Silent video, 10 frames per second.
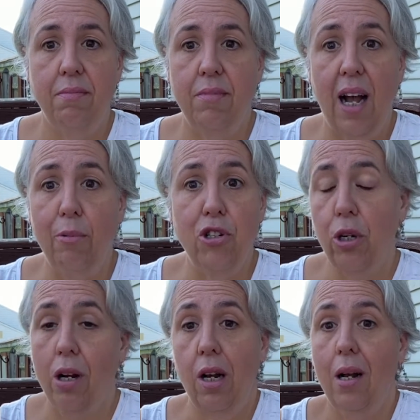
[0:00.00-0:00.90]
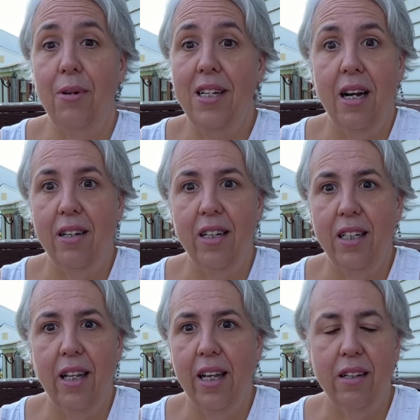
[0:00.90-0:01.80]
I would I'd be done in
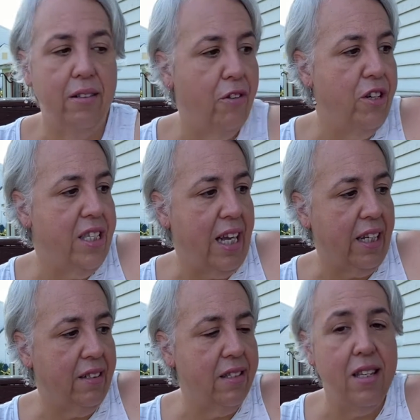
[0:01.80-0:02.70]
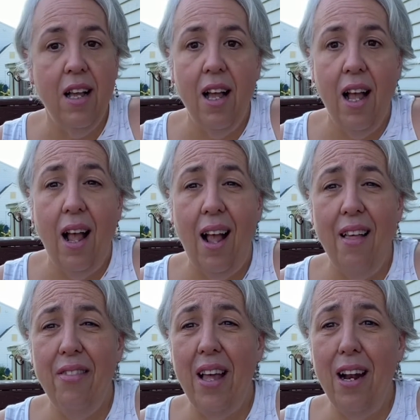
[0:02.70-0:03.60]
like thirty seconds.
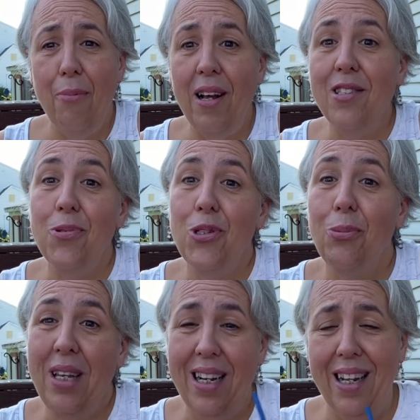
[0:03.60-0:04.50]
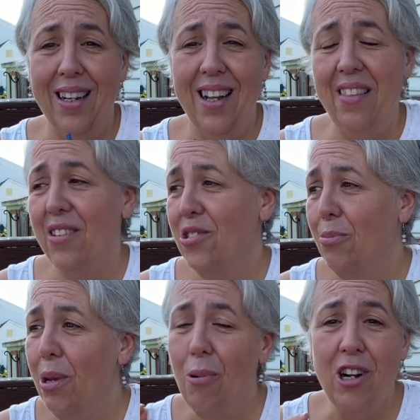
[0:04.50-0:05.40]
And then everybody else would still be eating. And then so
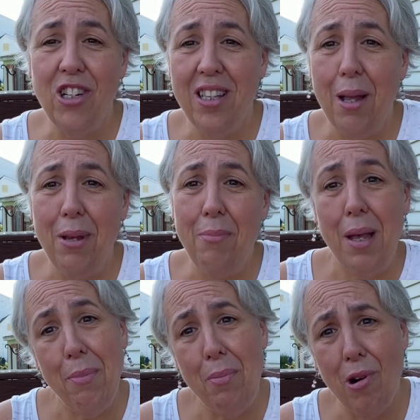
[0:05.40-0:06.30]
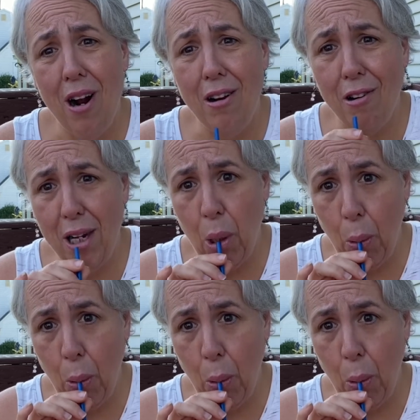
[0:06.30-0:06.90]
me watching them eat made me more hungry.